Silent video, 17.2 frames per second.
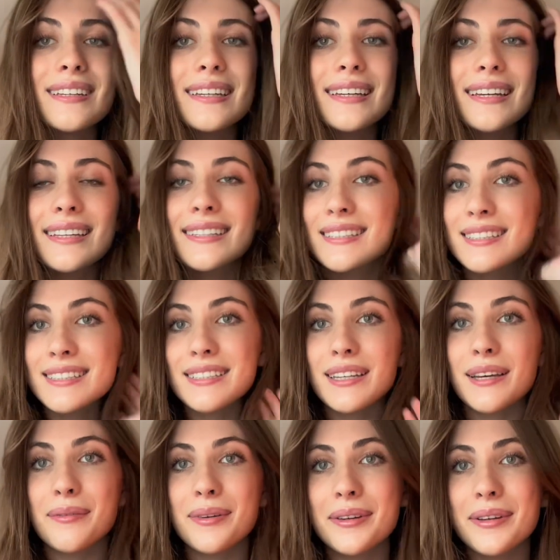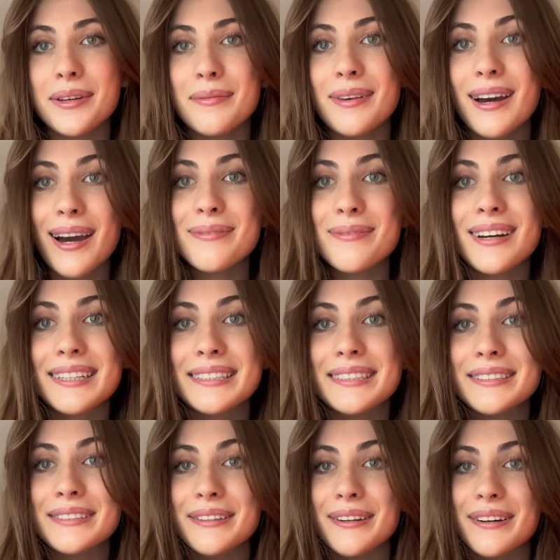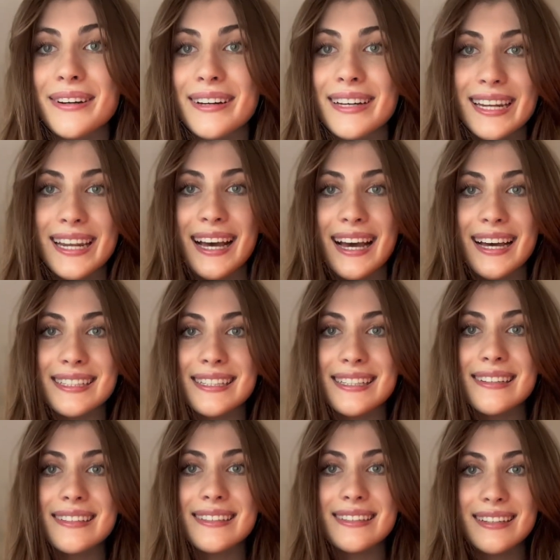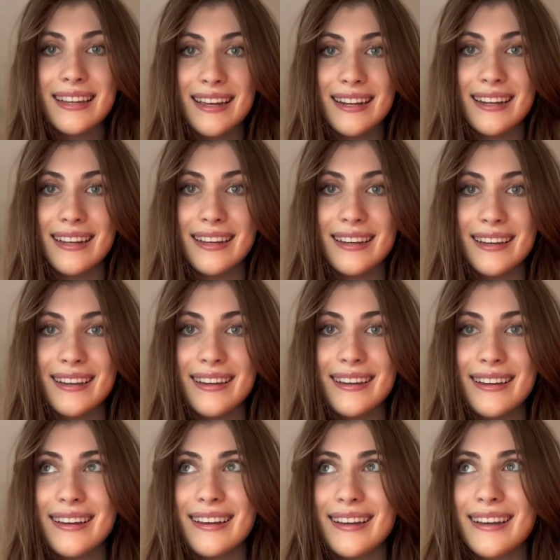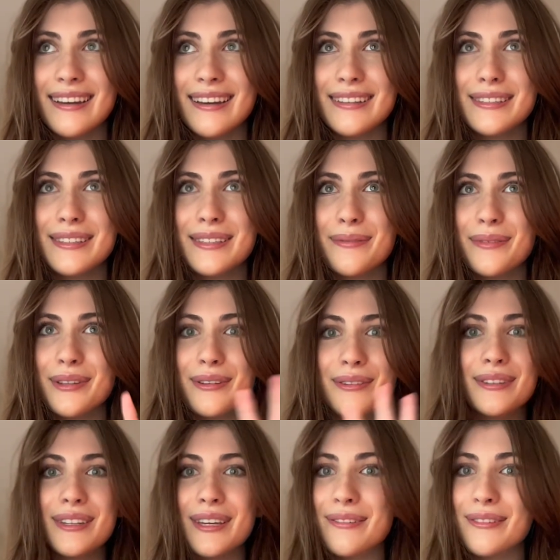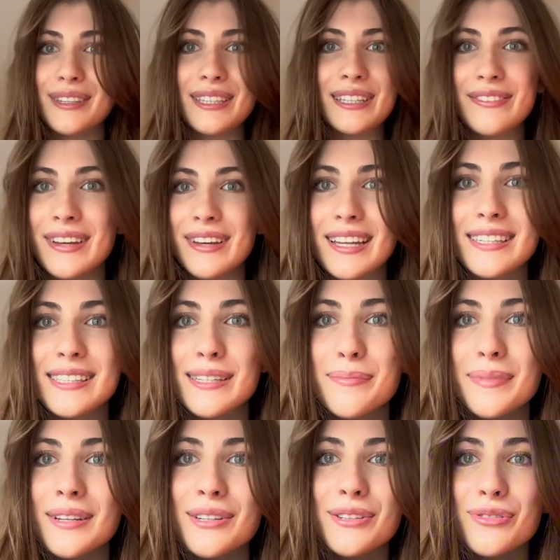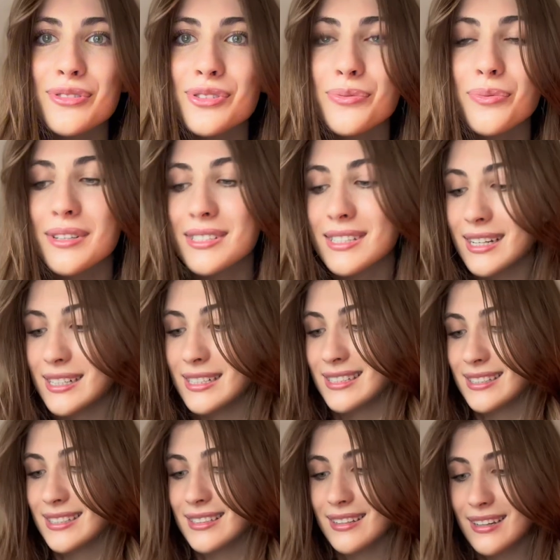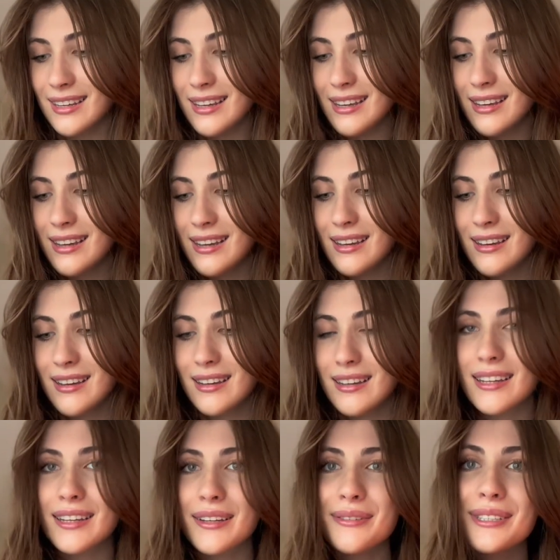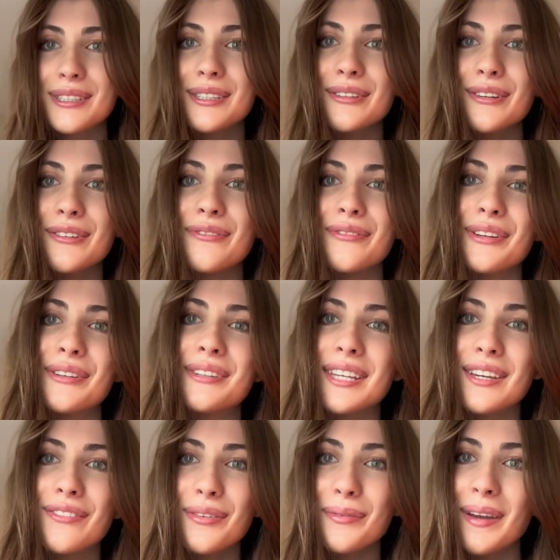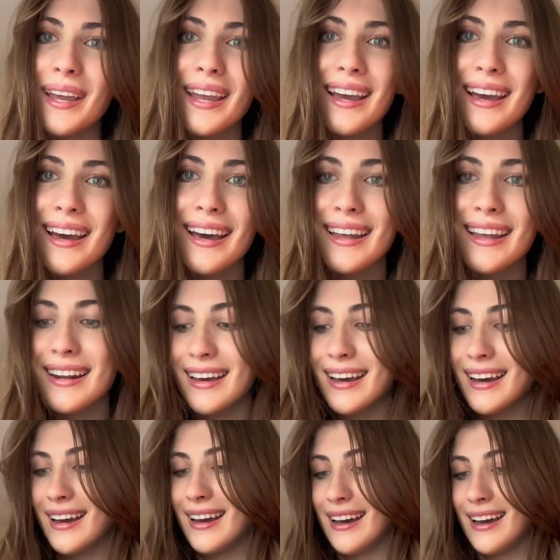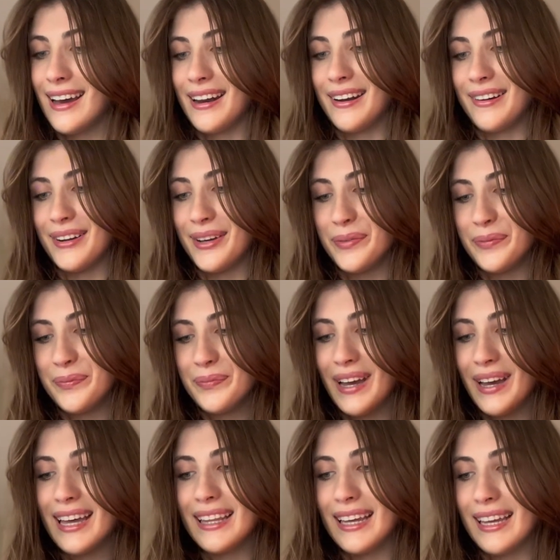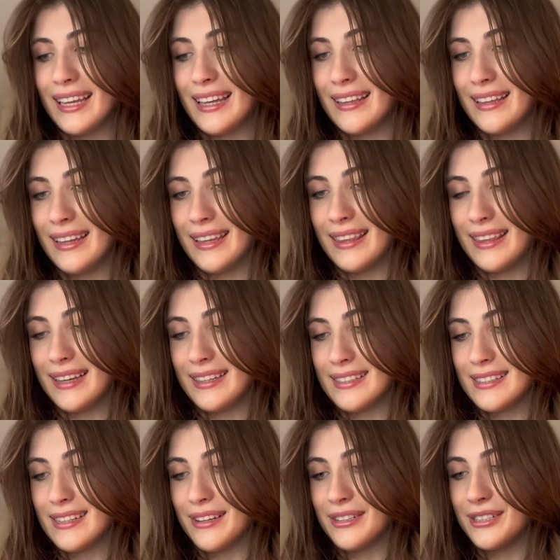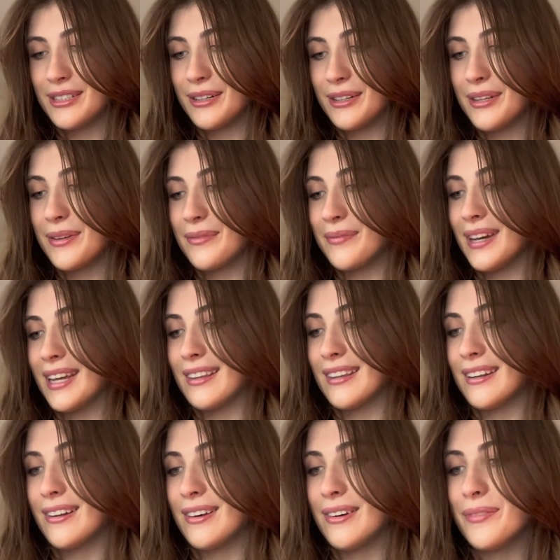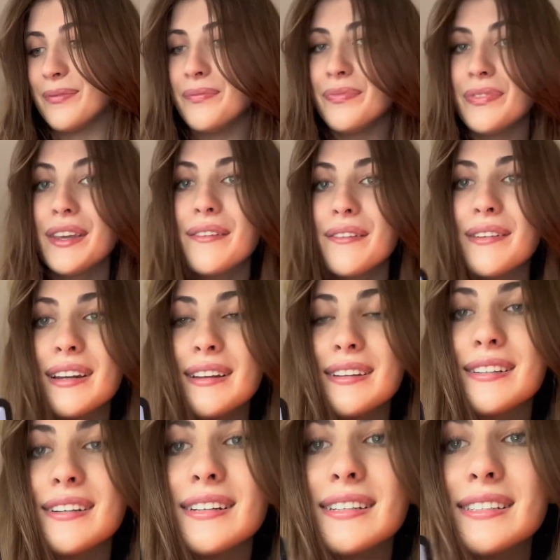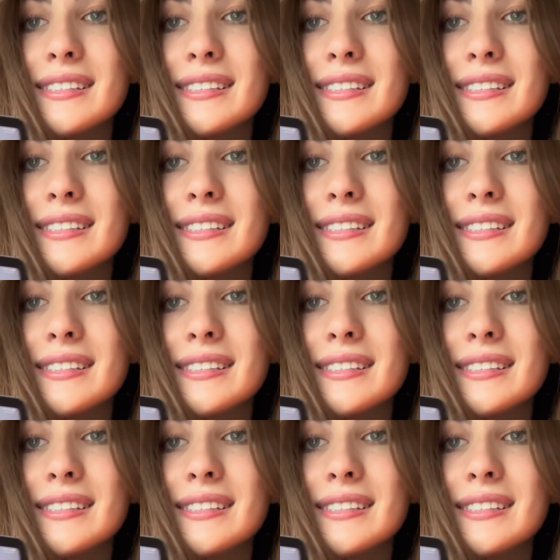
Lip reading: it's disclaimer, like my iPad's not as aesthetic as some of those like really fancy Pinterest ones. It was too confusing for me. And I don't know, I like it like this. I'll show you my little, when you turn it